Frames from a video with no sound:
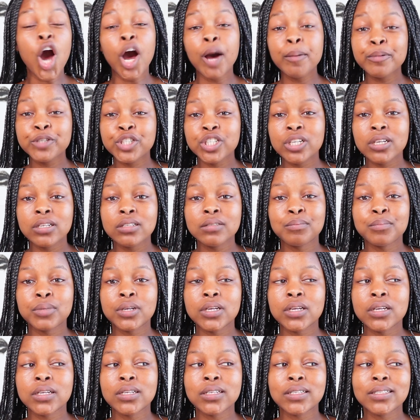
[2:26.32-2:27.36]
option,
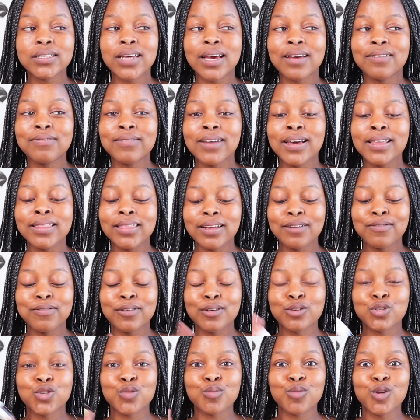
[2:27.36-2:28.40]
because I find that
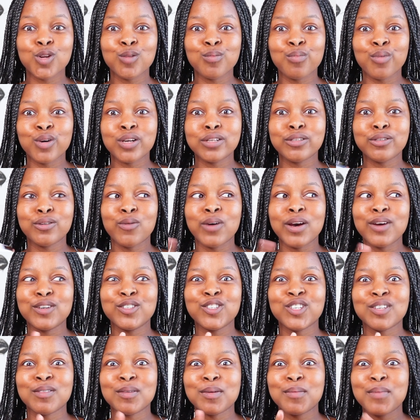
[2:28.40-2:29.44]
for a small bottle, why
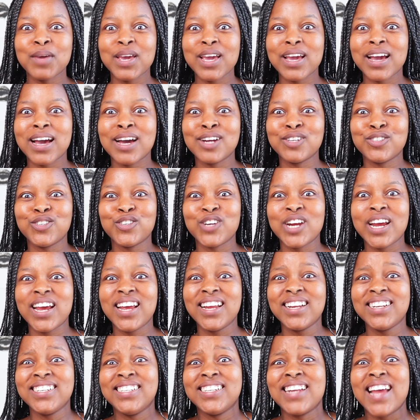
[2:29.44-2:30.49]
should I be paying 100
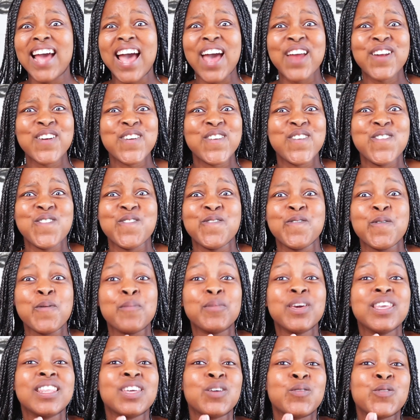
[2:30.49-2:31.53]
rand? I don't know, for
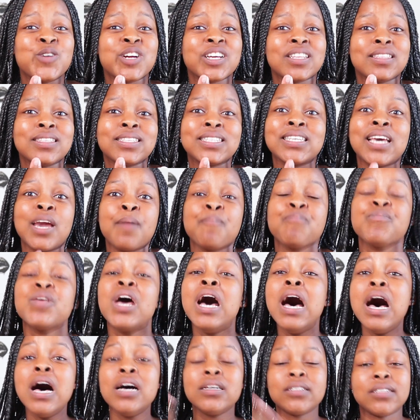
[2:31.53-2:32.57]
me they work the same.
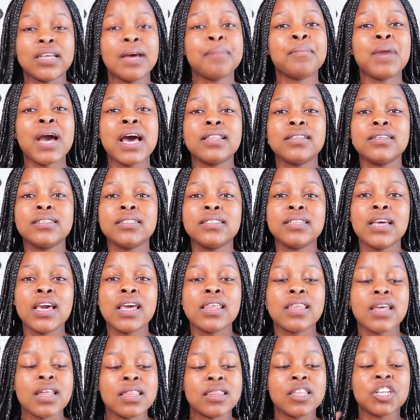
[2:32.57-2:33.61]
Some others
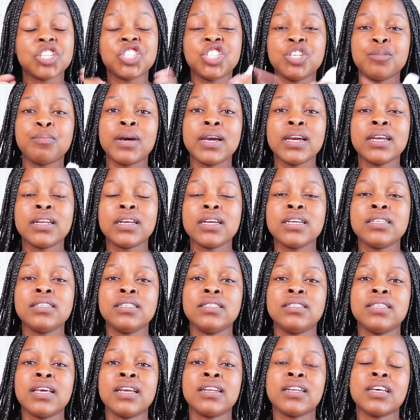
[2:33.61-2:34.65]
say that the cheaper it
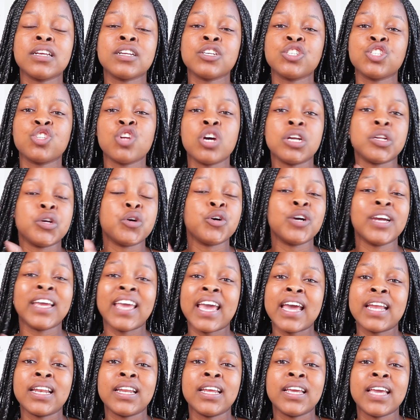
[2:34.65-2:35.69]
is, that it is not
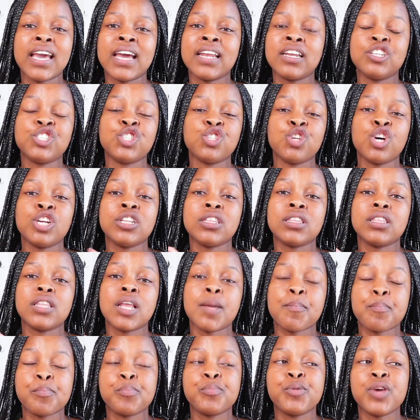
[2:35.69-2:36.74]
organic and is not
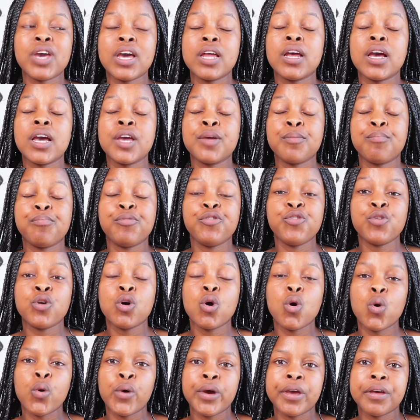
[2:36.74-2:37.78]
a
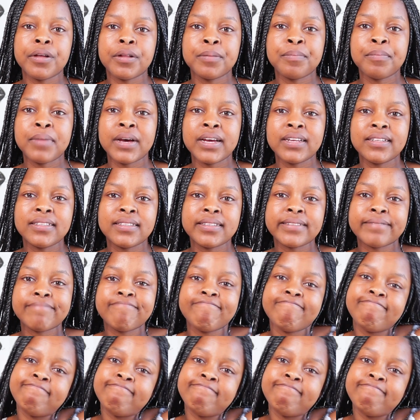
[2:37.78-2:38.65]
pure oil, but